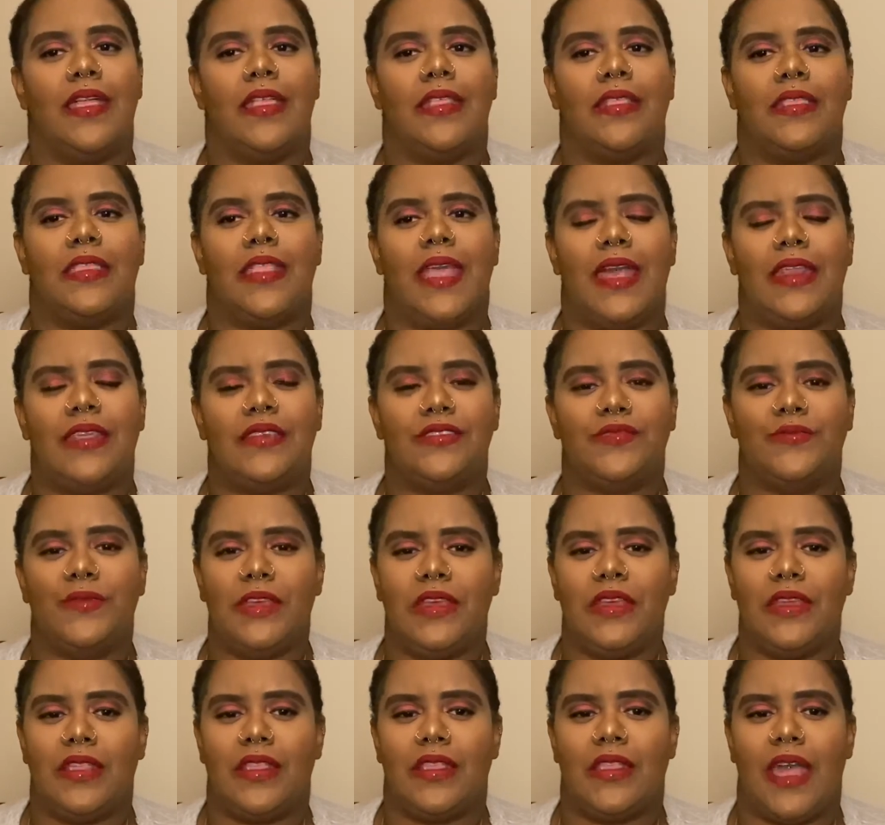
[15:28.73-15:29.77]
that is
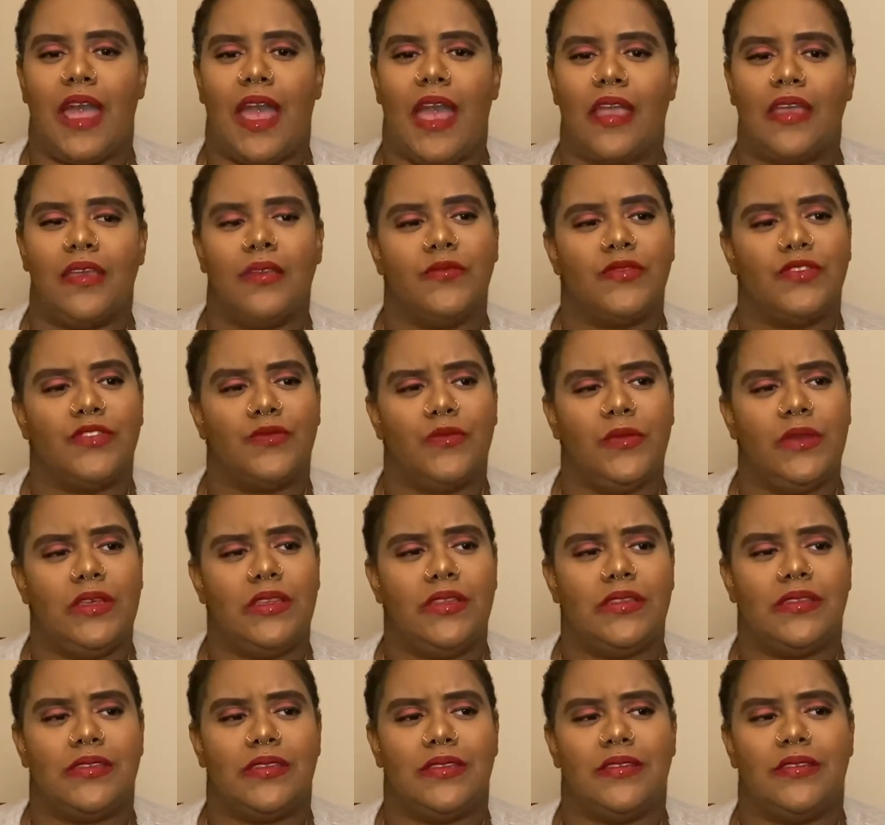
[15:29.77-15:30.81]
me. That I am
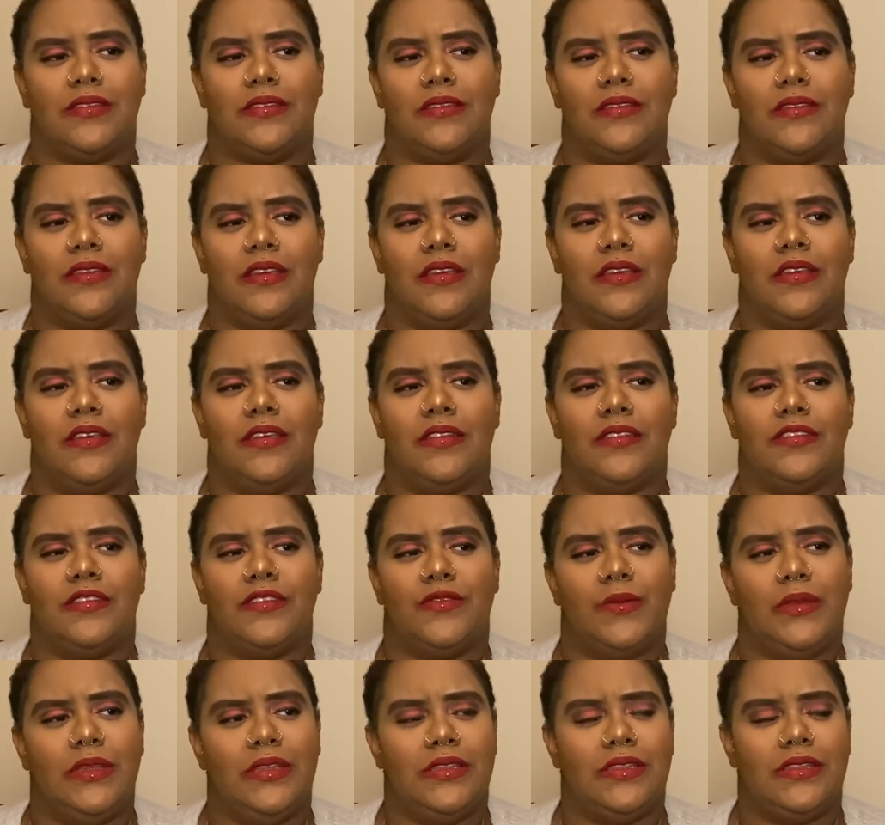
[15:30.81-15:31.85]
Sweets, and
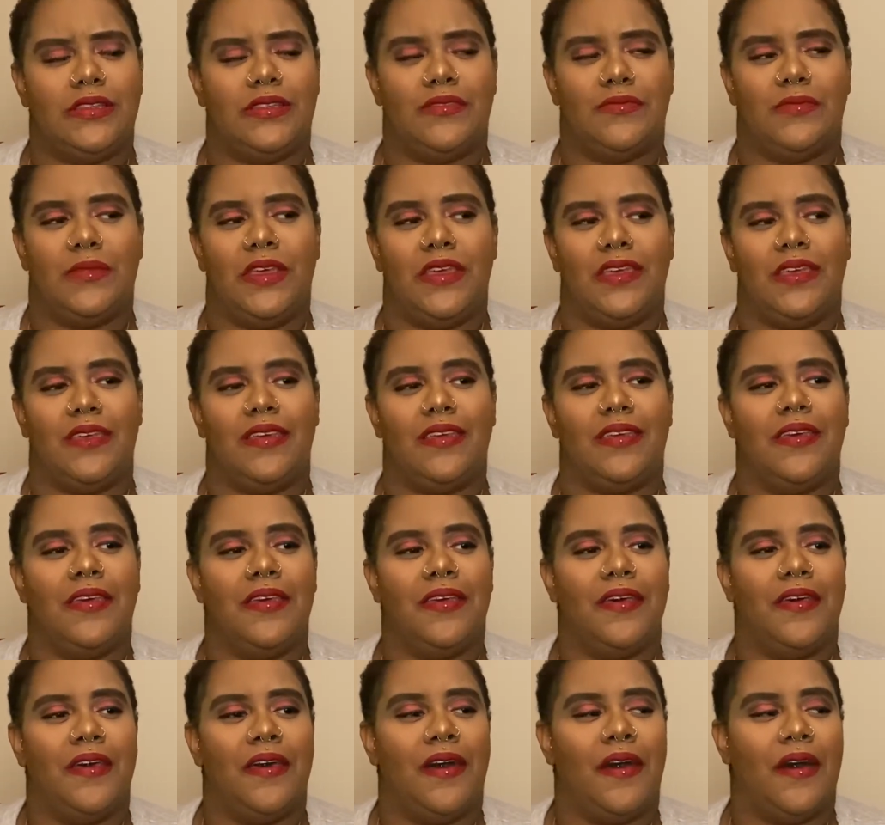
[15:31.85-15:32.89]
Sweets is me.
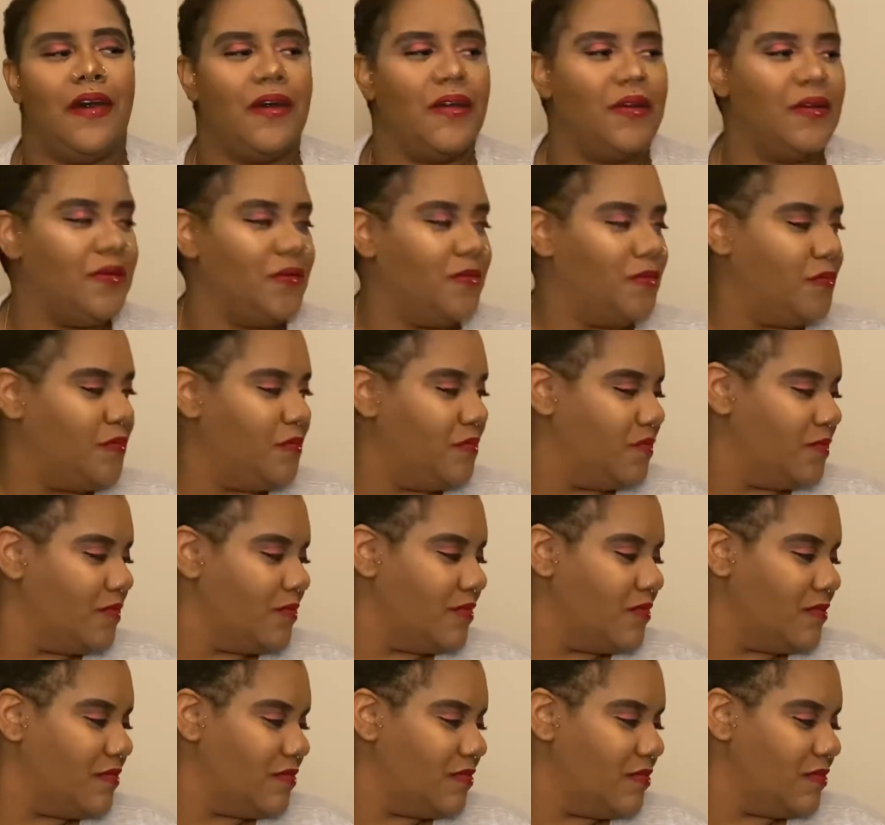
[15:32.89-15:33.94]
Now
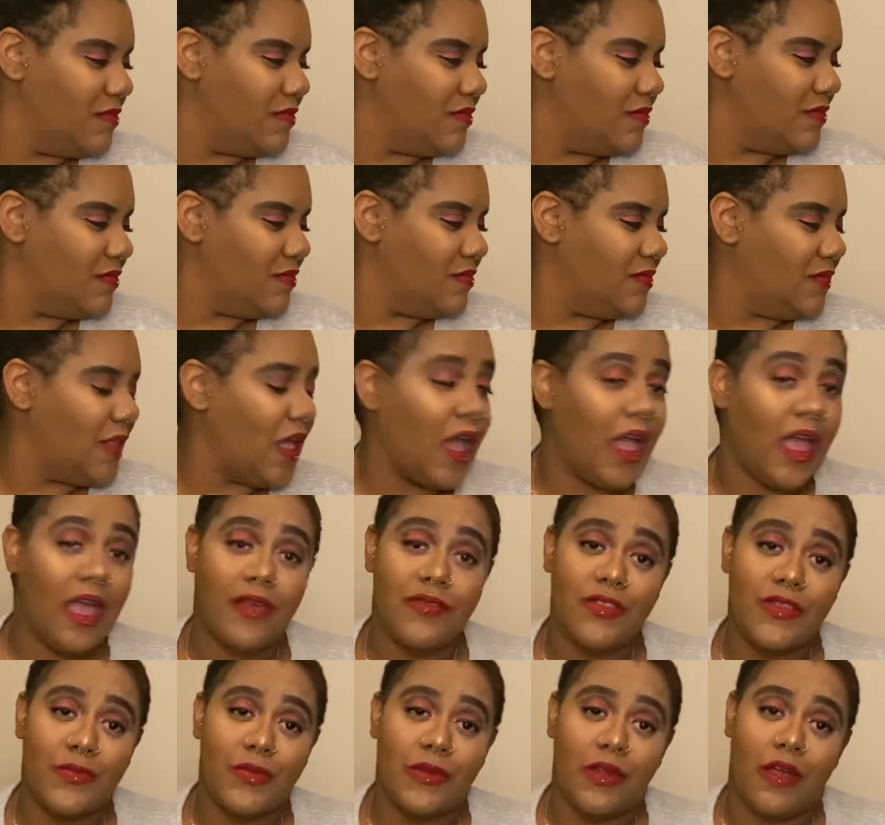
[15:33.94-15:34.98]
I have
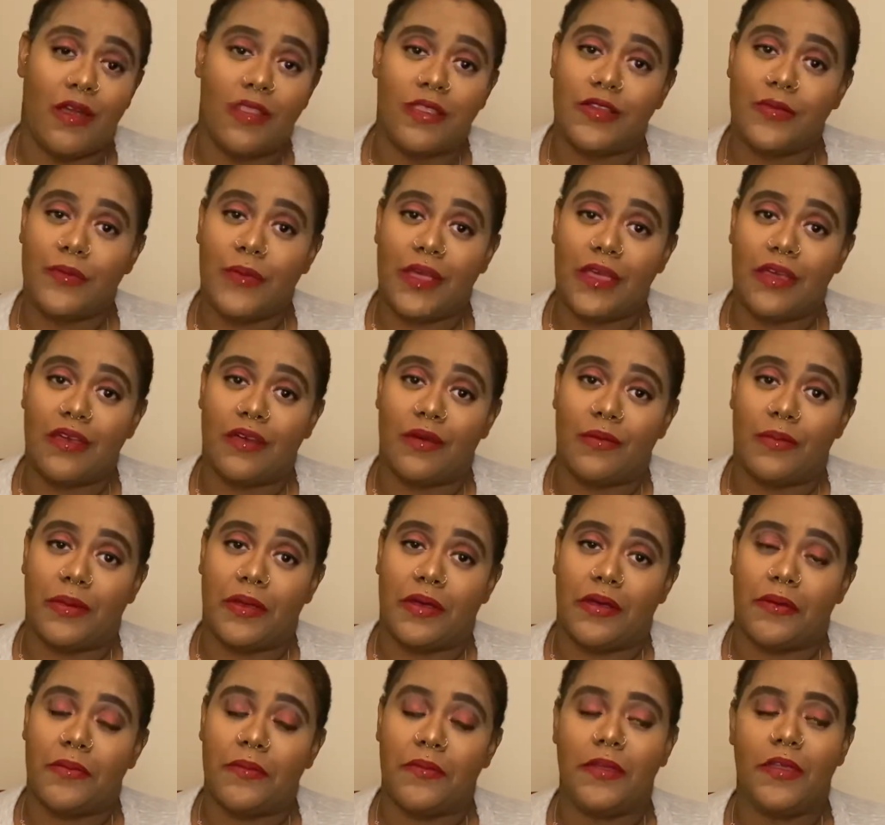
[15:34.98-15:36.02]
to put all this makeup
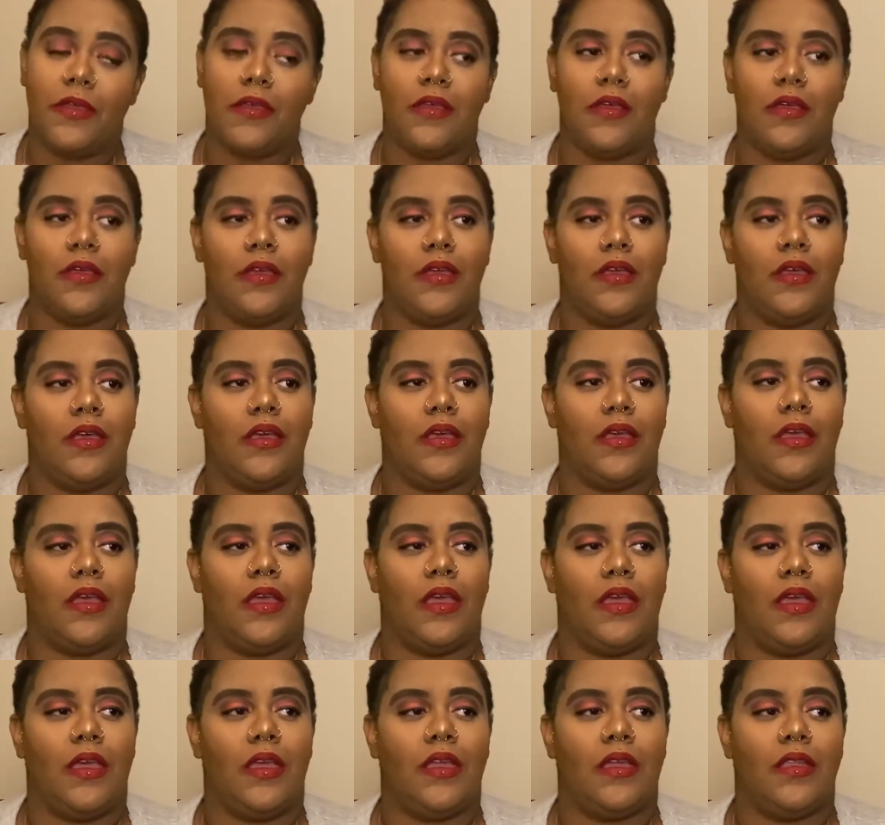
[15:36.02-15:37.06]
up
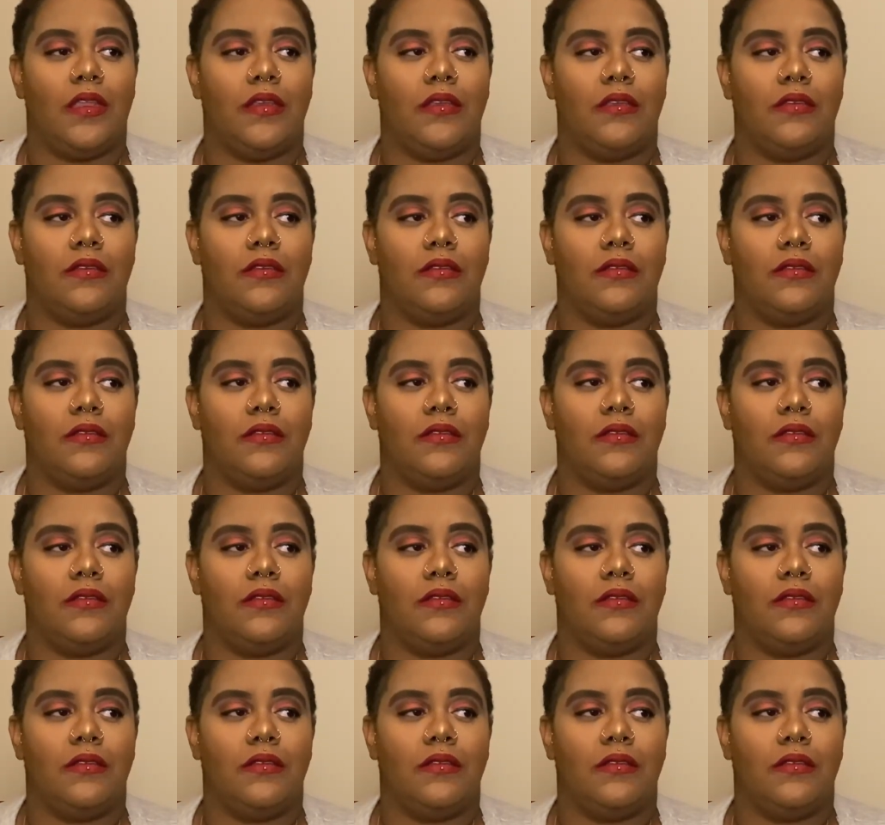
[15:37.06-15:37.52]
and